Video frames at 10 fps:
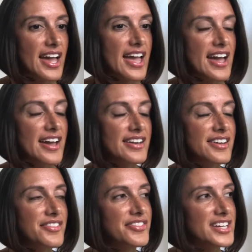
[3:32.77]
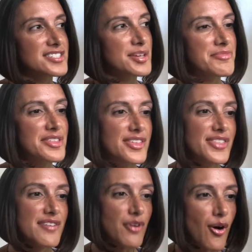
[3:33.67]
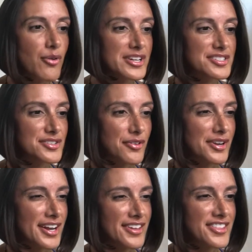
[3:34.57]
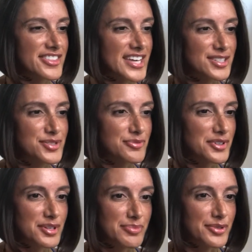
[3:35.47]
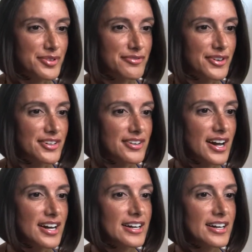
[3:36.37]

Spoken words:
And that's something that they've always known, and I think that's really beautiful.